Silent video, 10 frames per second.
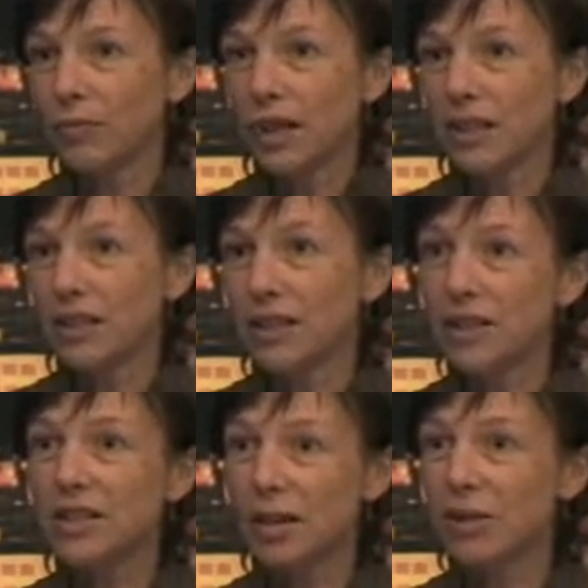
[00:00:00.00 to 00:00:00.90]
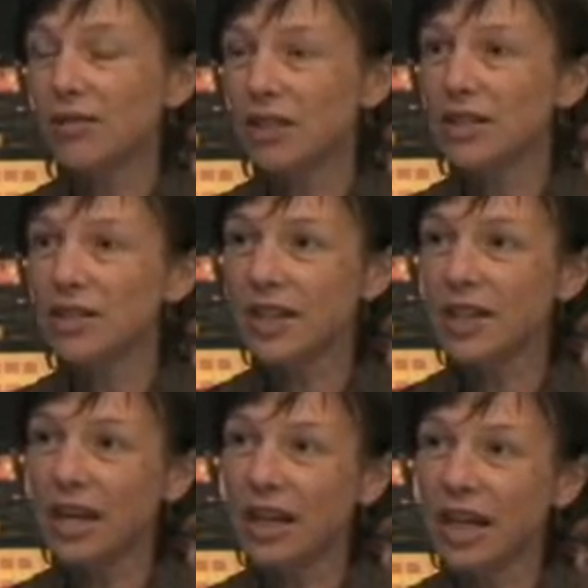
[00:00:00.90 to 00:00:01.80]
there is some evidence that
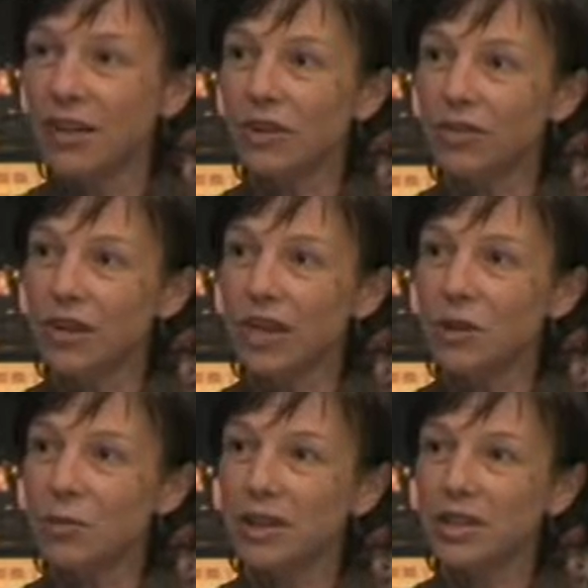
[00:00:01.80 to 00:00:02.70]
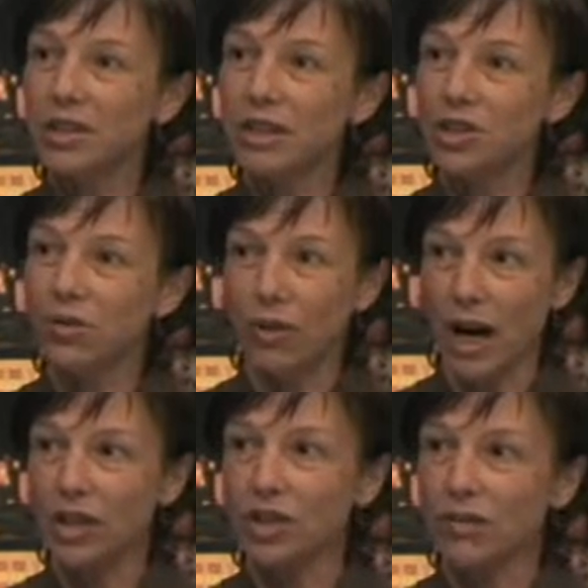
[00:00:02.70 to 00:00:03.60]
that can have an effect, but there's such a
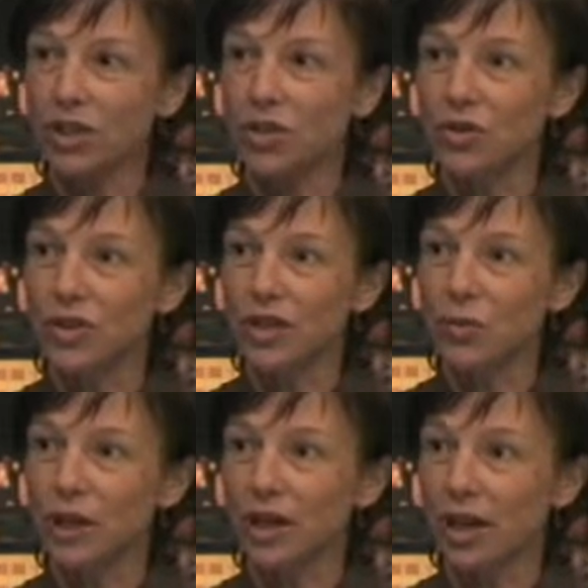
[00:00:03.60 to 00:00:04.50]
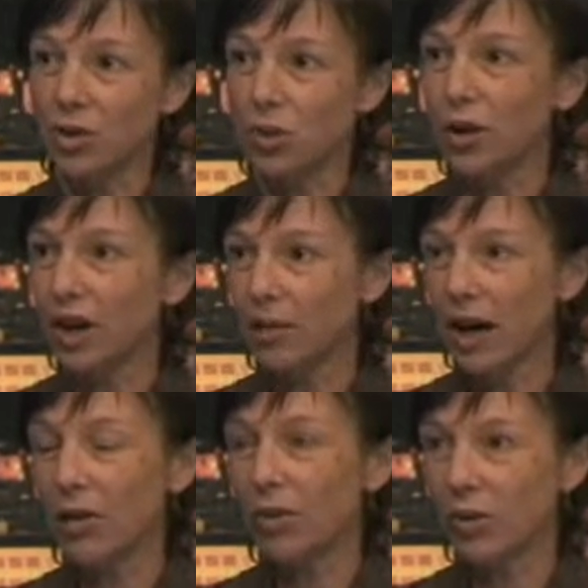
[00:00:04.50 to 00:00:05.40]
range of issues that we are talking
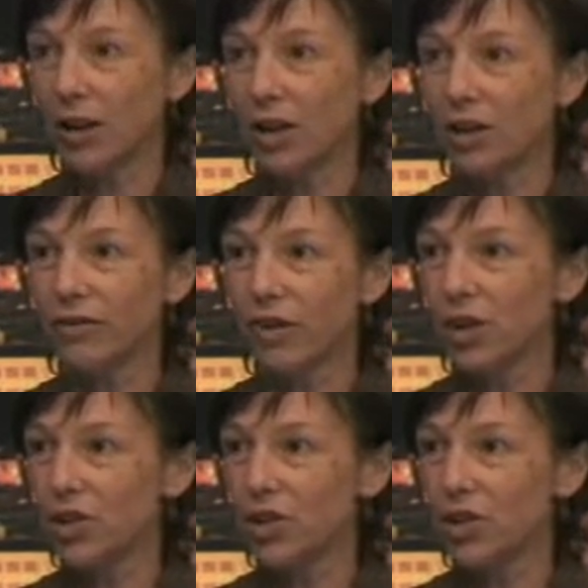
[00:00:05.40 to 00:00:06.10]
about when we look at voter